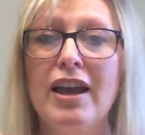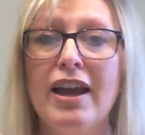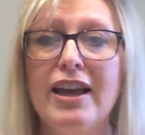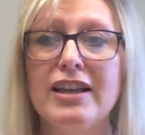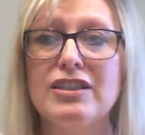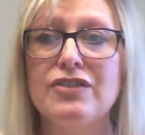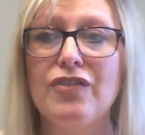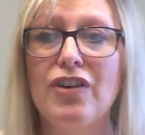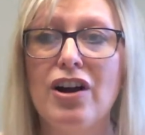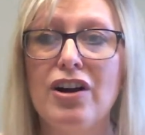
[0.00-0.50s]

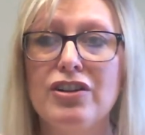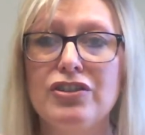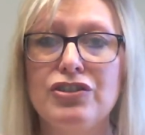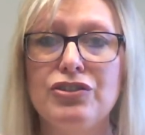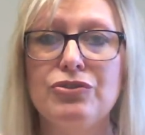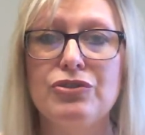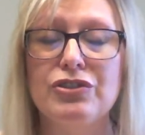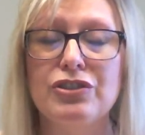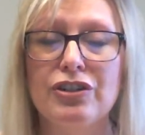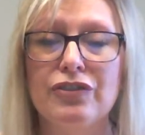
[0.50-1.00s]
as far as
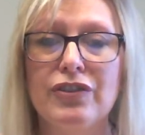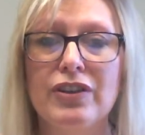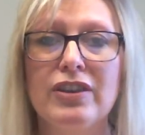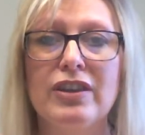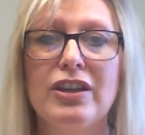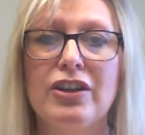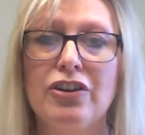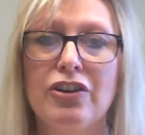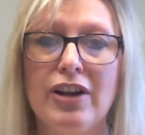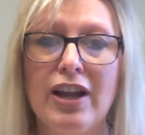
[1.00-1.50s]
you surfing
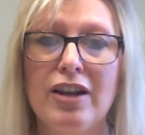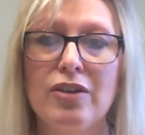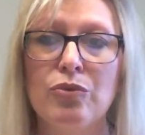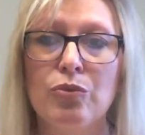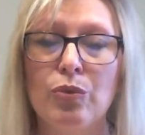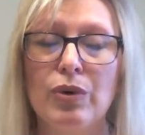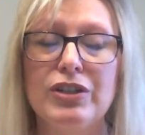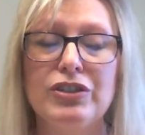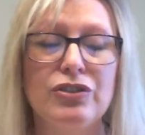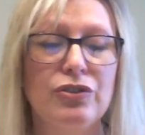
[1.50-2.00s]
the internet, and
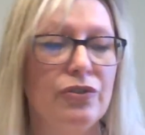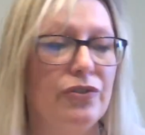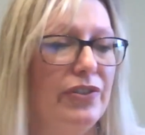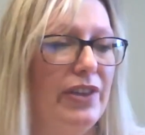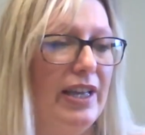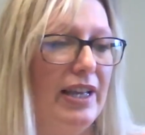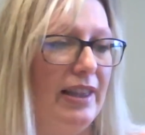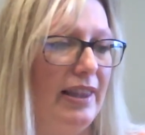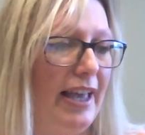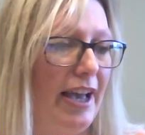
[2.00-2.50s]
what don't
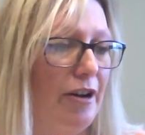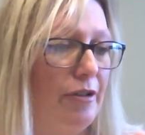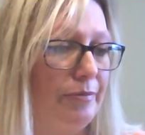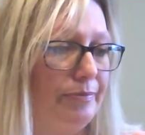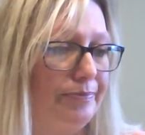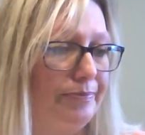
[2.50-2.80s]
they allow?